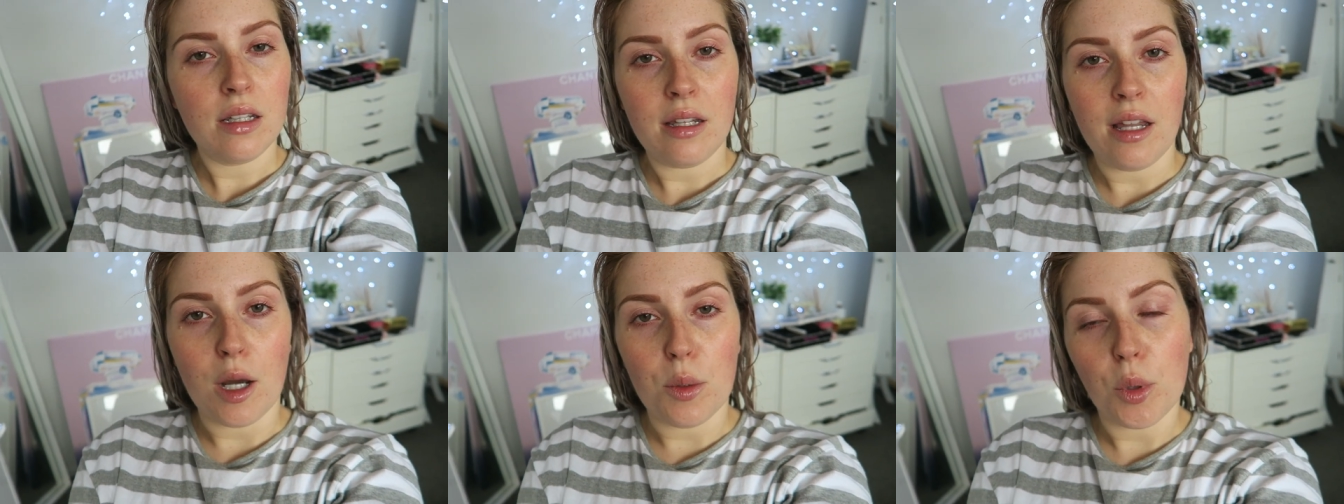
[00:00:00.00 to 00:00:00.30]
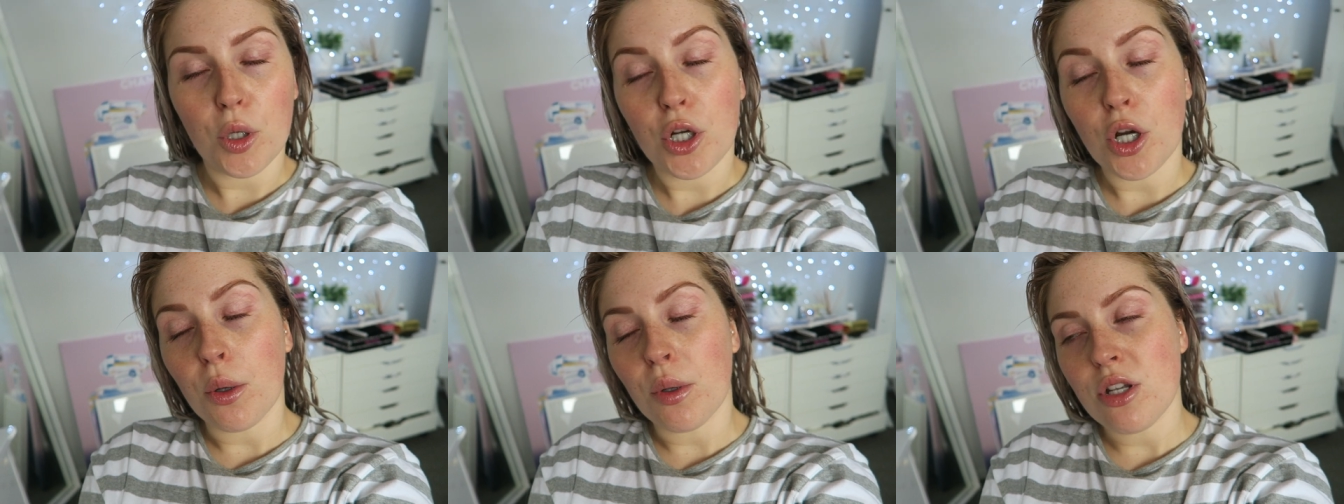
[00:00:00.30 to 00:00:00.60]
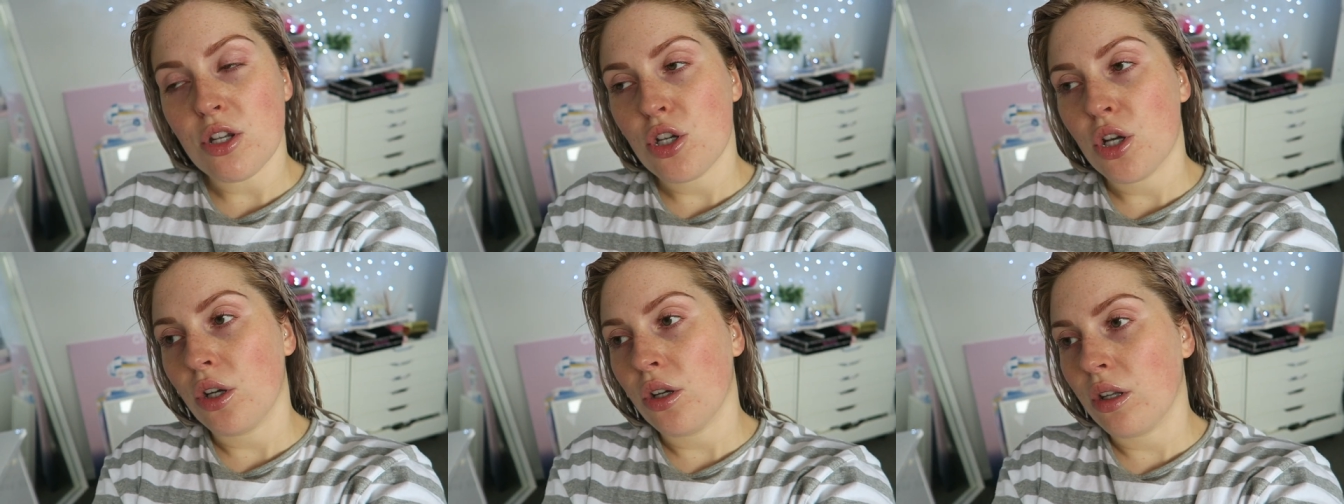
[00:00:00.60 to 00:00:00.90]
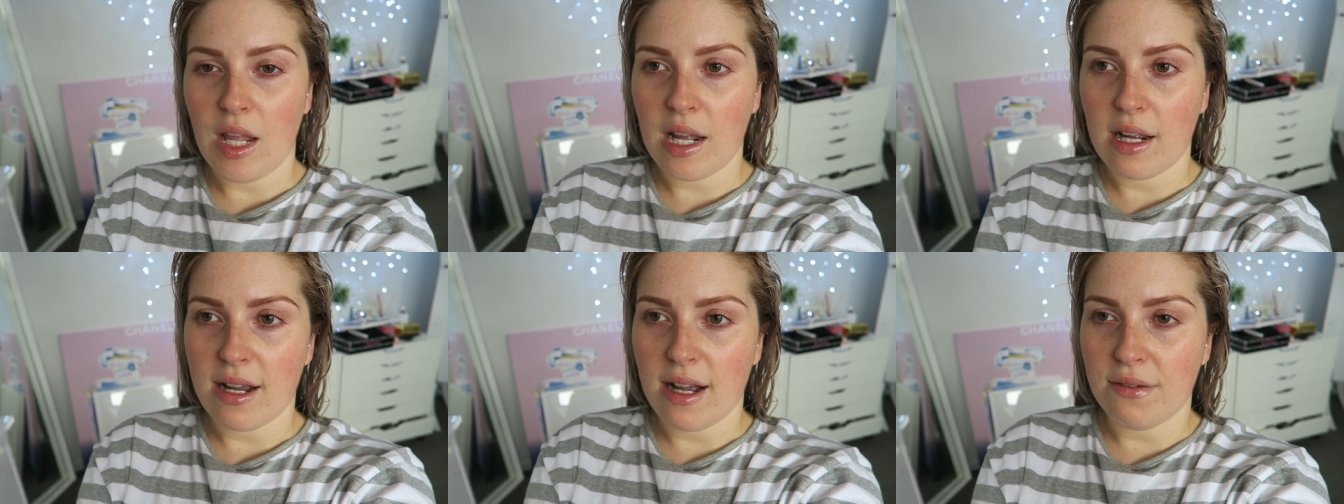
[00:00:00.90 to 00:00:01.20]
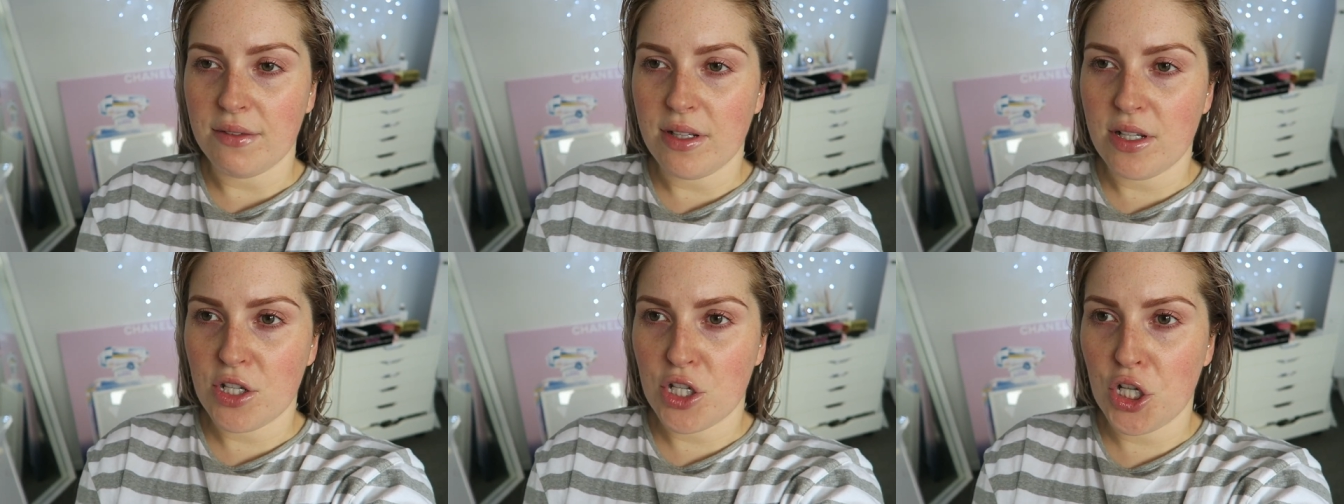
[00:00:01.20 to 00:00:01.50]
that I won't go into that
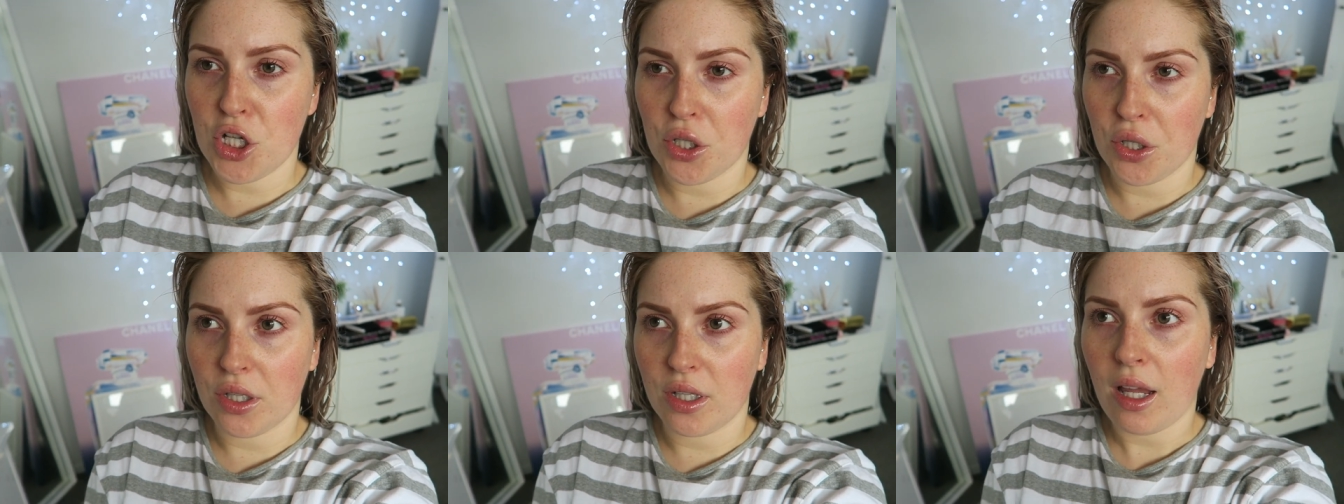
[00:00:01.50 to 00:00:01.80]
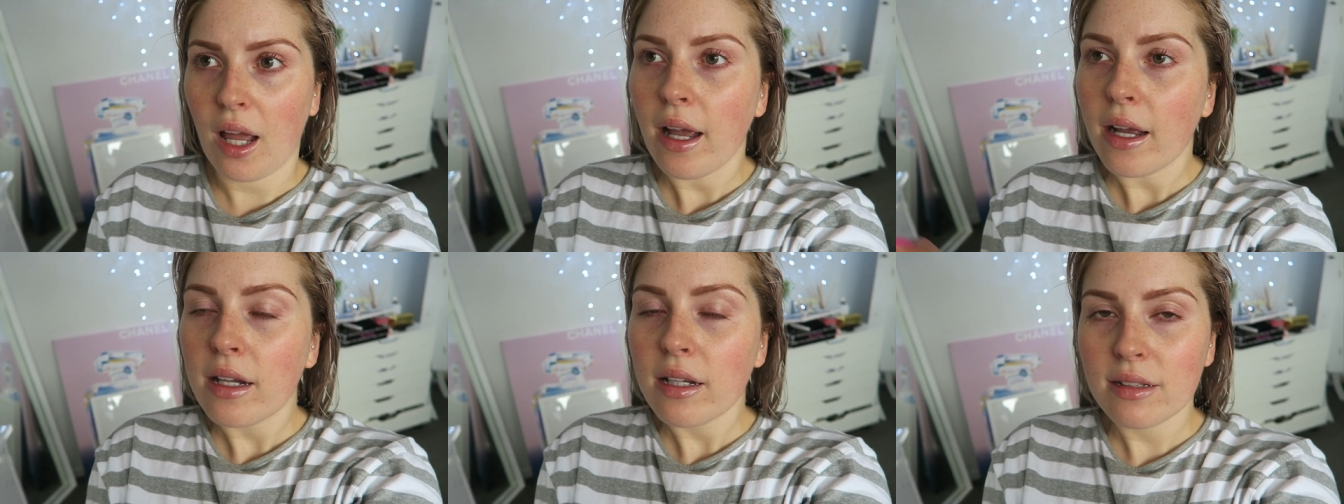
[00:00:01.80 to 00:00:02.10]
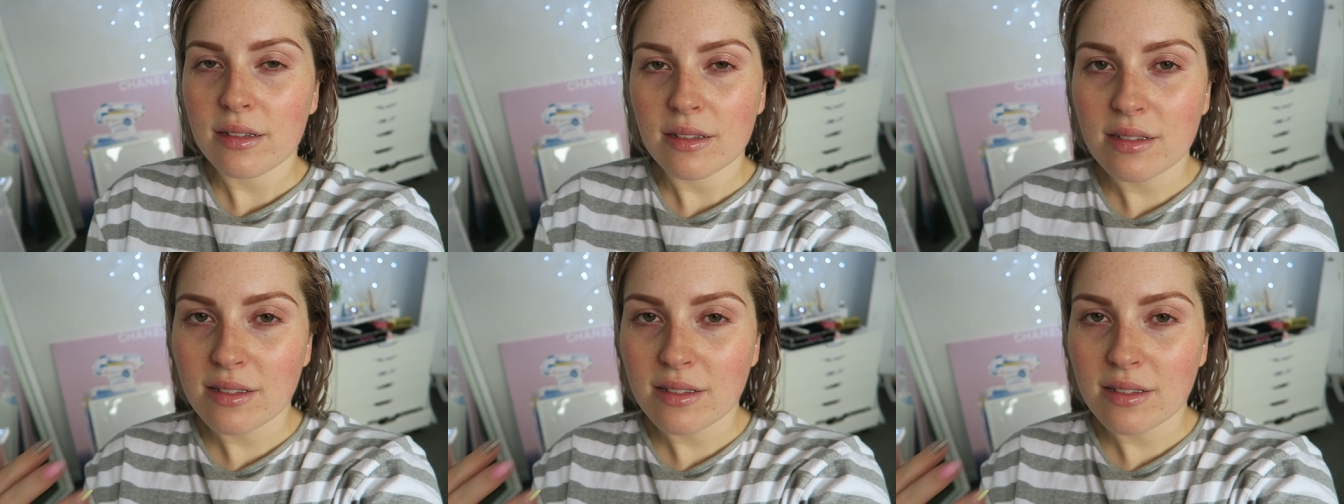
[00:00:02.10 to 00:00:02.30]
covers, you know, like